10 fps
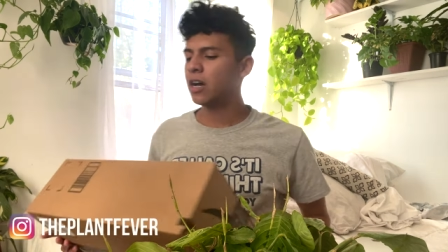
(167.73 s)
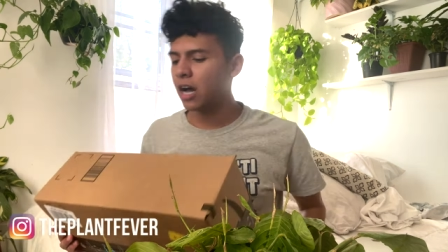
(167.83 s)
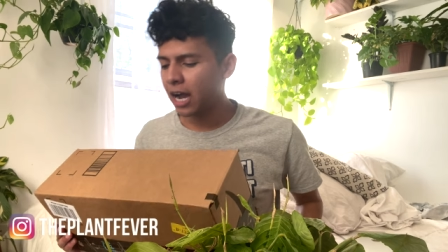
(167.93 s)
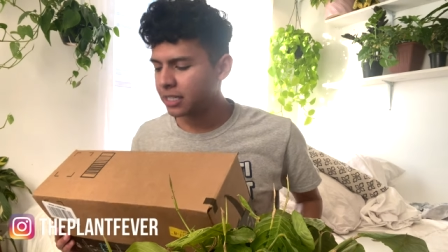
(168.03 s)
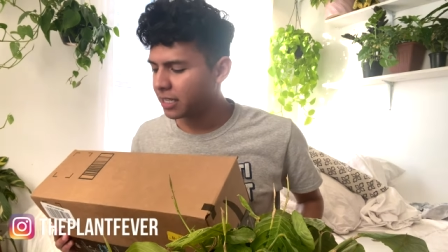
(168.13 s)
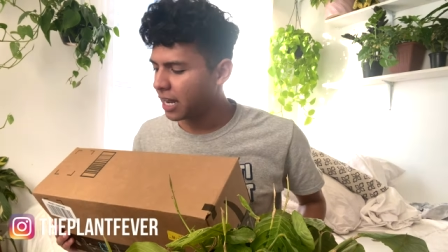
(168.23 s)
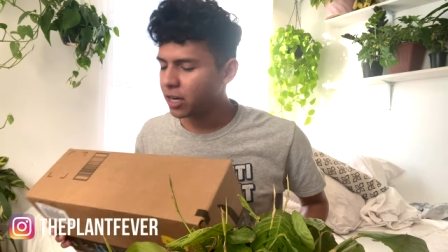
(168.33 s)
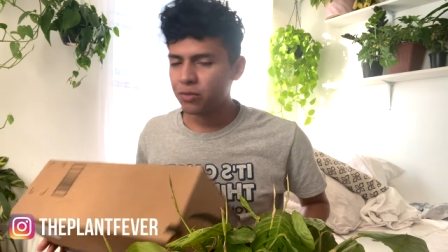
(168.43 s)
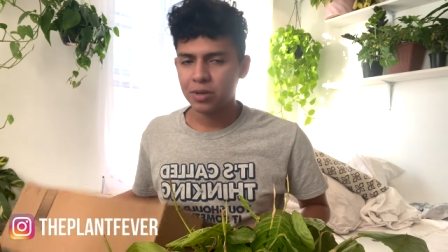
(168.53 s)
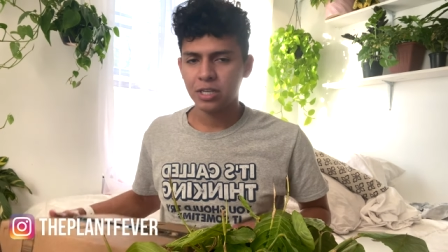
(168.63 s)
I did had
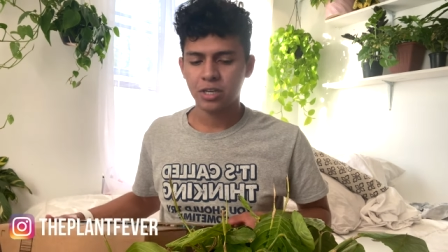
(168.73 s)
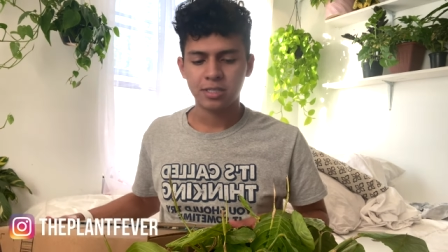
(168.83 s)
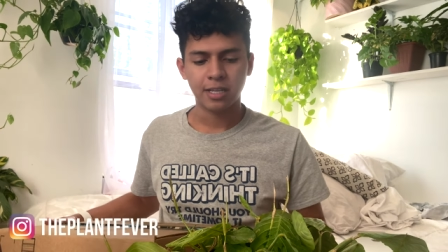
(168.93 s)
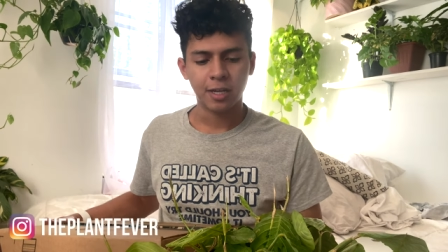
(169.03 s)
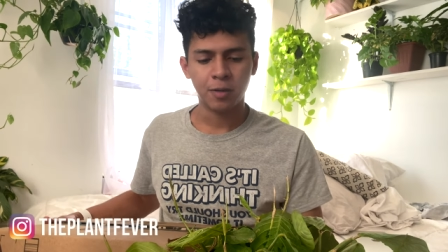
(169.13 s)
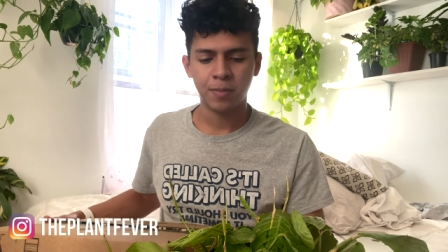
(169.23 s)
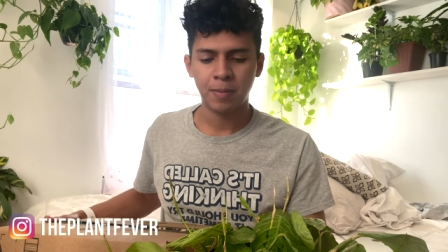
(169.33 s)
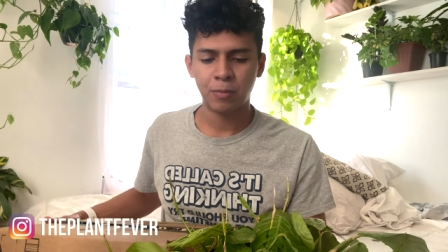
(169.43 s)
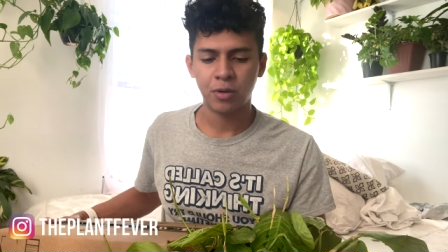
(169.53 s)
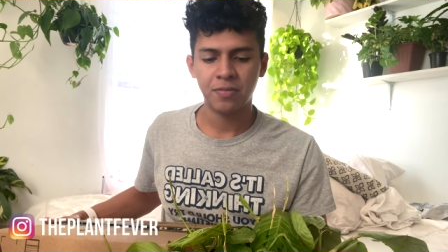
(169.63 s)
a really good setup, but
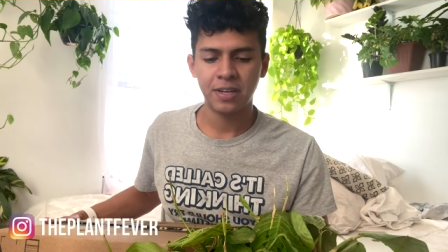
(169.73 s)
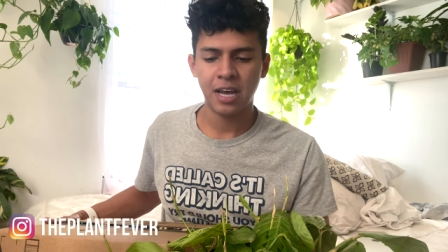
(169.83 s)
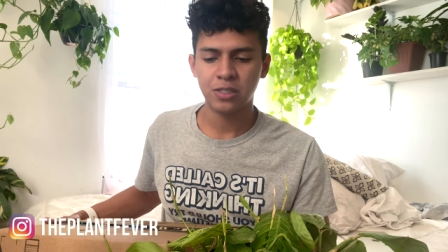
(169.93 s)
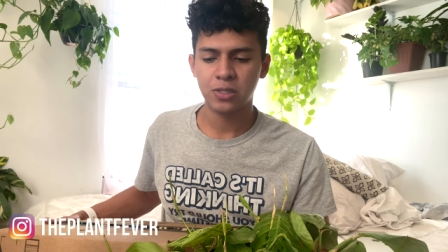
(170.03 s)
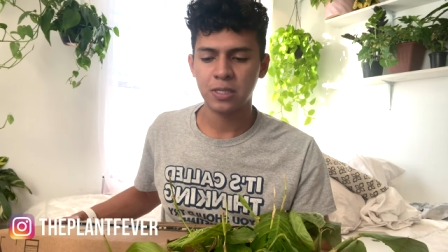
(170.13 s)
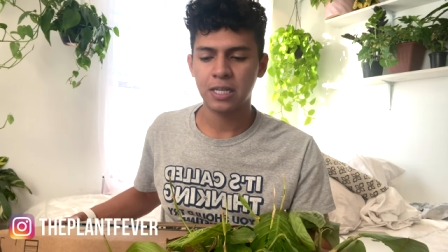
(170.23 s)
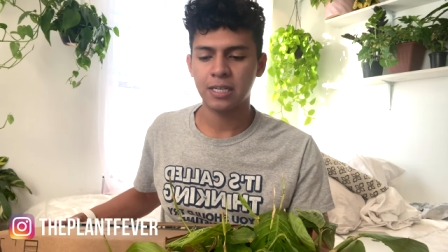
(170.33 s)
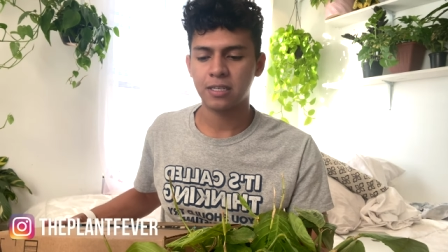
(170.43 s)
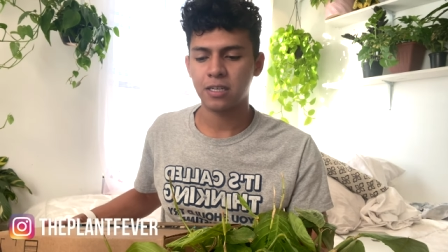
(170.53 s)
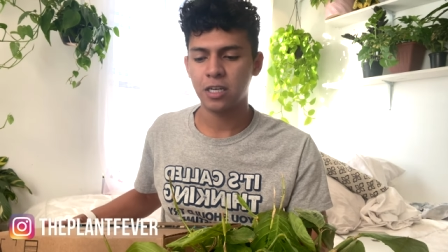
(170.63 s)
my boyfriend had to
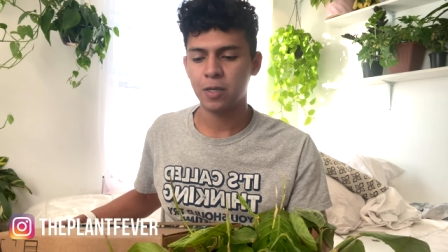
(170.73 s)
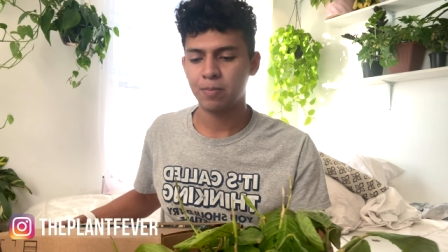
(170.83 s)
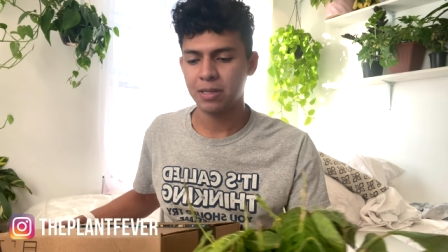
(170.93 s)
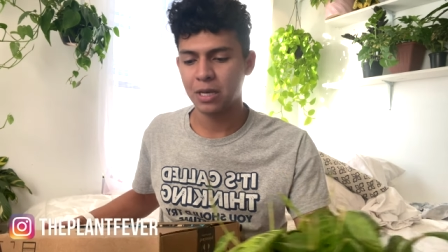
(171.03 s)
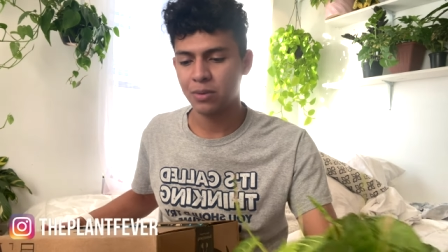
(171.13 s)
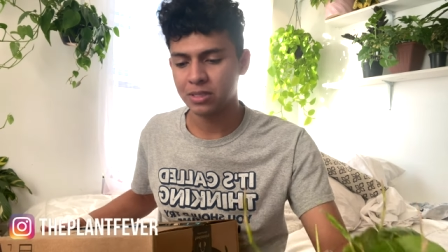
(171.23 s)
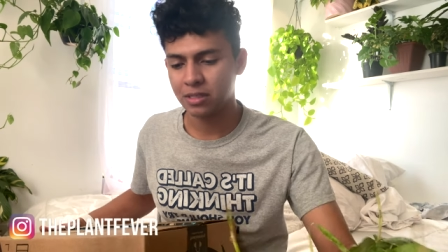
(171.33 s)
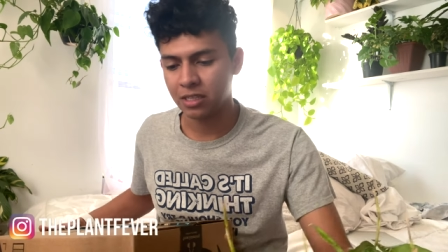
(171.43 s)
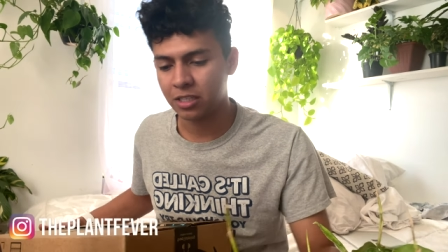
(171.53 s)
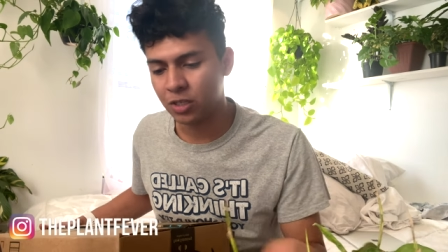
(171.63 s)
like um, play
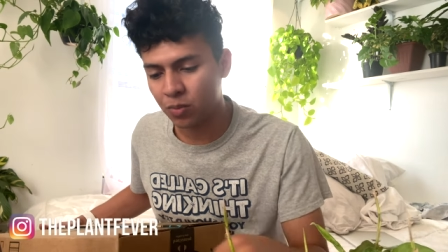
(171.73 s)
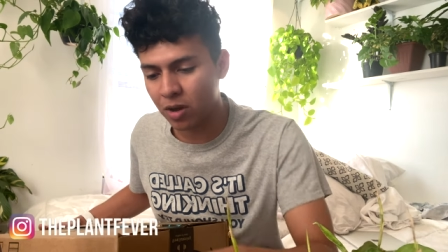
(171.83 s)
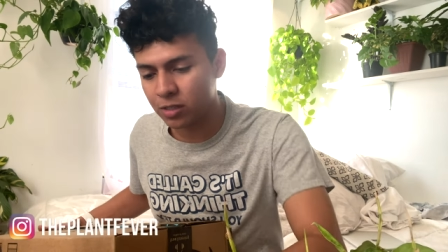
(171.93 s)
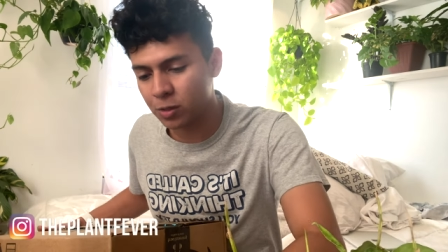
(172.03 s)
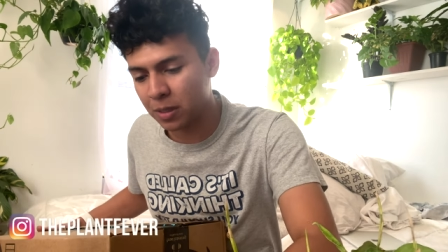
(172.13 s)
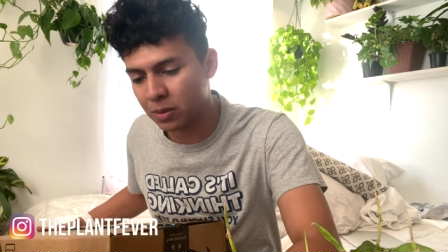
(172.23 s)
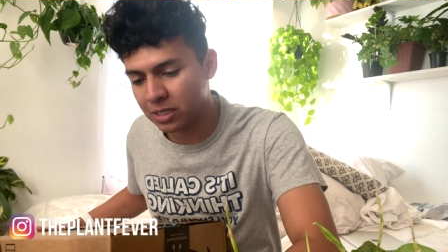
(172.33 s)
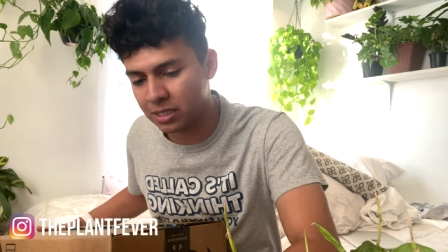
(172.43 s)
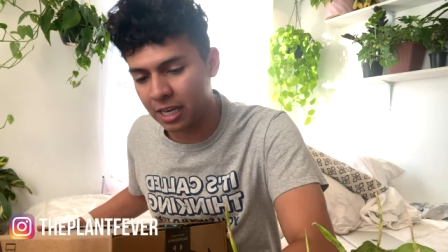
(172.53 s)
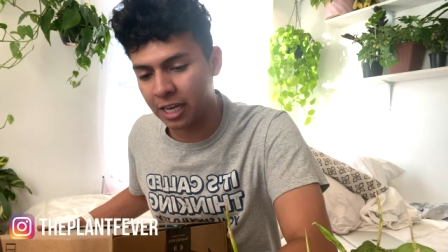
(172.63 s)
with, like he wants to play with
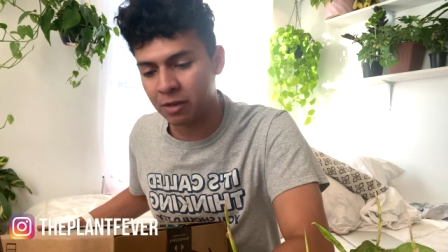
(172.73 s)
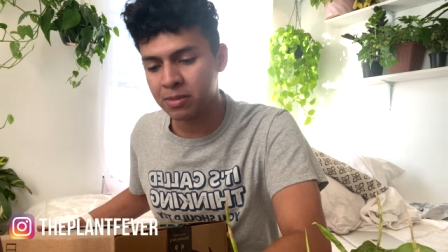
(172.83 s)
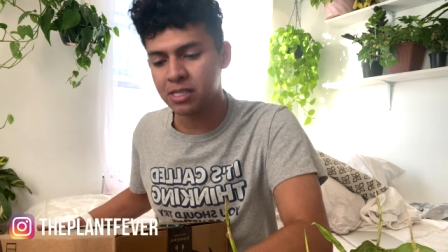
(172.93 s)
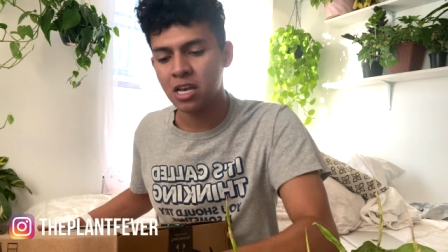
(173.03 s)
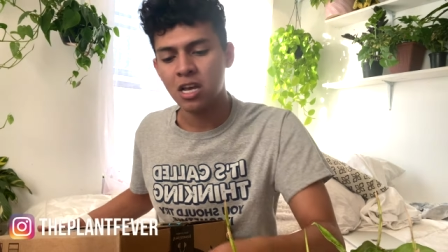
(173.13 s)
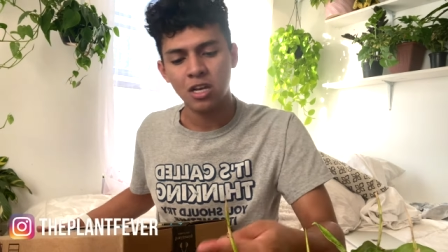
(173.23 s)
his games.